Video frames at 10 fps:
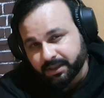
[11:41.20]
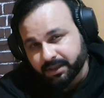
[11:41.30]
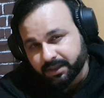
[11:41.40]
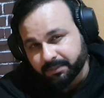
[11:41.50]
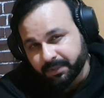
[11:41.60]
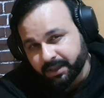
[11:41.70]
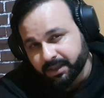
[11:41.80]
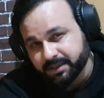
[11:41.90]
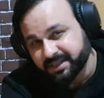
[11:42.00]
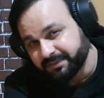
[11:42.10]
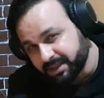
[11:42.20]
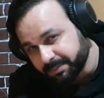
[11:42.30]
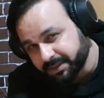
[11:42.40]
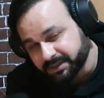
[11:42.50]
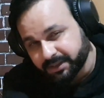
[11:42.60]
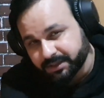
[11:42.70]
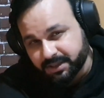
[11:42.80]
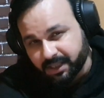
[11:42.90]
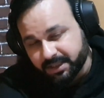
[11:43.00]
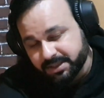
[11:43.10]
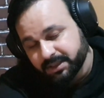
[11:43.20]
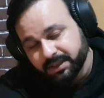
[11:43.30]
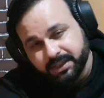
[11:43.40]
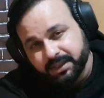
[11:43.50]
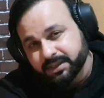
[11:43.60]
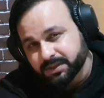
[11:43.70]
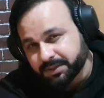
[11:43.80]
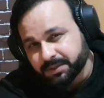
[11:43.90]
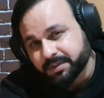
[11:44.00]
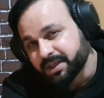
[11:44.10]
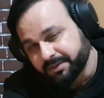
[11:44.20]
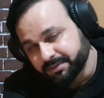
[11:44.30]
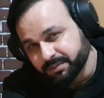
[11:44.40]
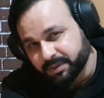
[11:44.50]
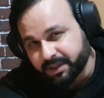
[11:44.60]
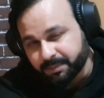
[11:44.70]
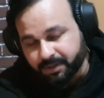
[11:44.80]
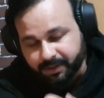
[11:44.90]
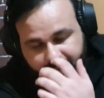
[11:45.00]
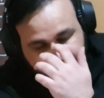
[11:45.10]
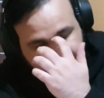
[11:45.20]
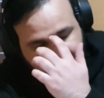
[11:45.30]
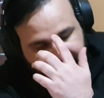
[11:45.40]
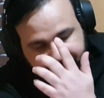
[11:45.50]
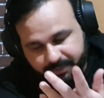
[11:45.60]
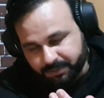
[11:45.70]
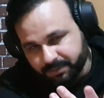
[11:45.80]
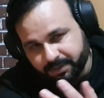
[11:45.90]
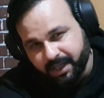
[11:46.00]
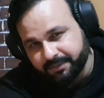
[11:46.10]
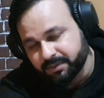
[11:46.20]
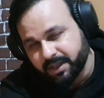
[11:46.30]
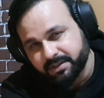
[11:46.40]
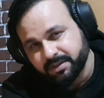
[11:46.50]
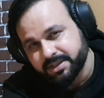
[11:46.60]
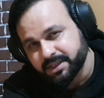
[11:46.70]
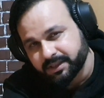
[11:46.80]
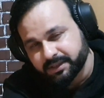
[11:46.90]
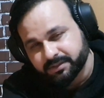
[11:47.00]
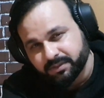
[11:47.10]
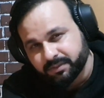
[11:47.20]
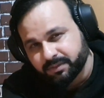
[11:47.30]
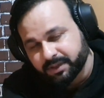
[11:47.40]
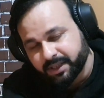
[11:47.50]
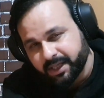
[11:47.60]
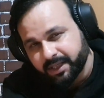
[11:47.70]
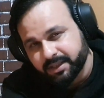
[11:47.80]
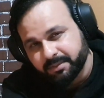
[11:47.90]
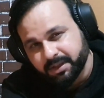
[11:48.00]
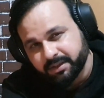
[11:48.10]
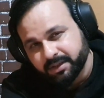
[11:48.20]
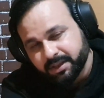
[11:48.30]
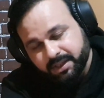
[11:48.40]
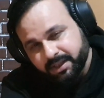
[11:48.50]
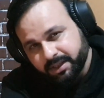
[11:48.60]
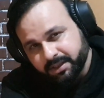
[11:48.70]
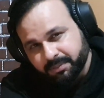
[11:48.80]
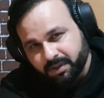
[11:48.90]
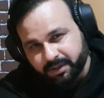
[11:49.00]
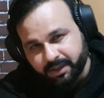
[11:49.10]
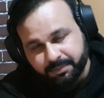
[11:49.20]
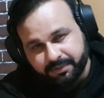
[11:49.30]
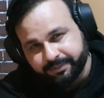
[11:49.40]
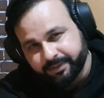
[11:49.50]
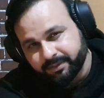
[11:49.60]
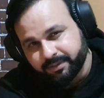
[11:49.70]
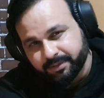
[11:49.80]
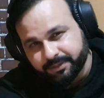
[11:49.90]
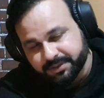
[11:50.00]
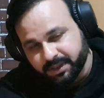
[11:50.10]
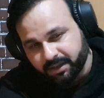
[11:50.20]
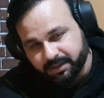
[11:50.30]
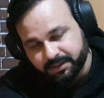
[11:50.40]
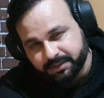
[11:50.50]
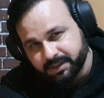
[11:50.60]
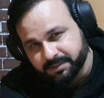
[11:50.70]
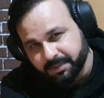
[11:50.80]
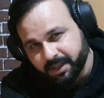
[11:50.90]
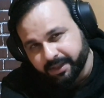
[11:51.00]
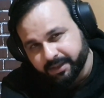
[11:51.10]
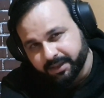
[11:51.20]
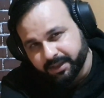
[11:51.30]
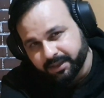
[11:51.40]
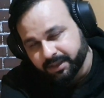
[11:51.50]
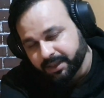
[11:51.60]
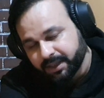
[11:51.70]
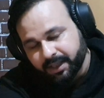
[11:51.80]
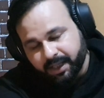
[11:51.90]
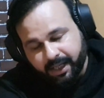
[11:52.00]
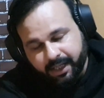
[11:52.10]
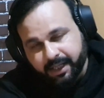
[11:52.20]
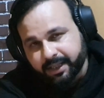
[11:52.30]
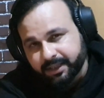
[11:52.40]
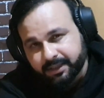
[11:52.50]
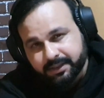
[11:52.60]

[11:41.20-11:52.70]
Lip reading: minutes 70% charge. So you don't have to worry about, and you don't have to actually charge this overnight. I mean, in the morning before you go to shower, you just plug it in, and